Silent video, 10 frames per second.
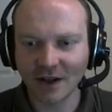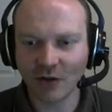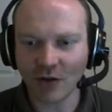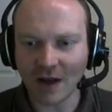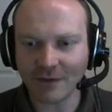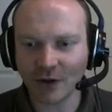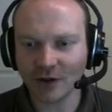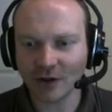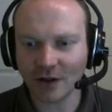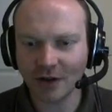
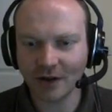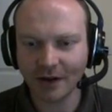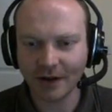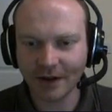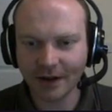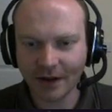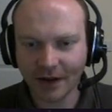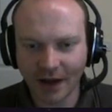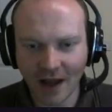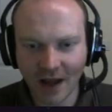Gravel,
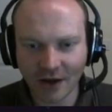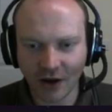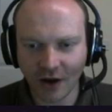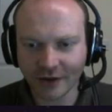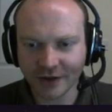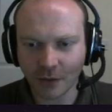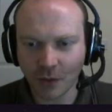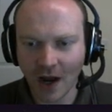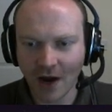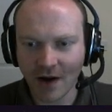acorns,
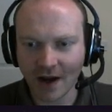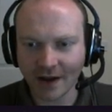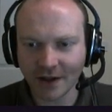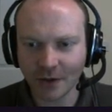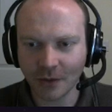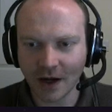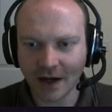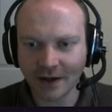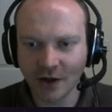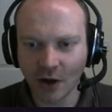where are you?
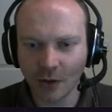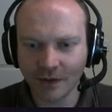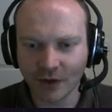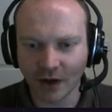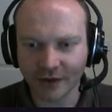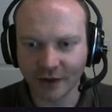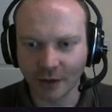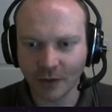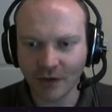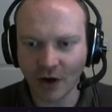I know we've got
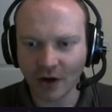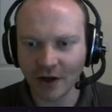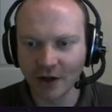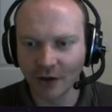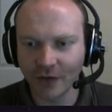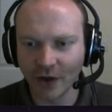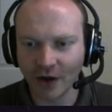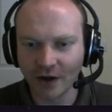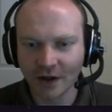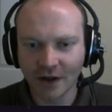some. We've not got enough
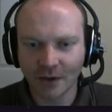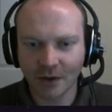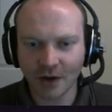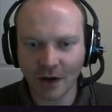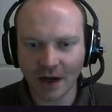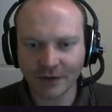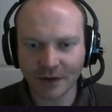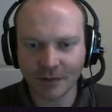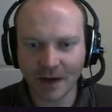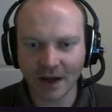though. We're going to have
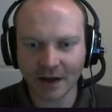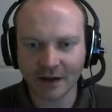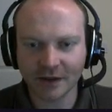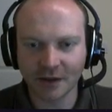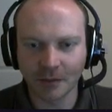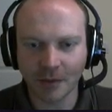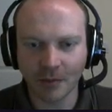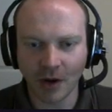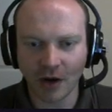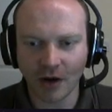to make some
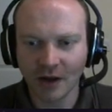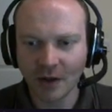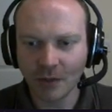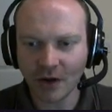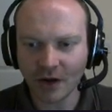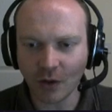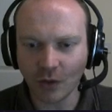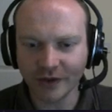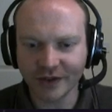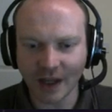more. We only got
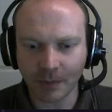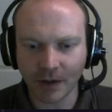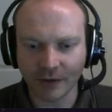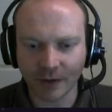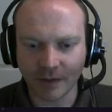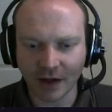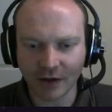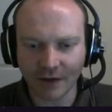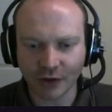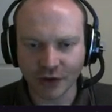1 sapling from that
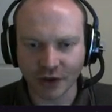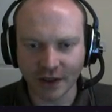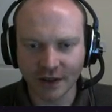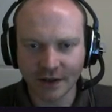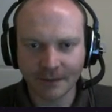gravel tree.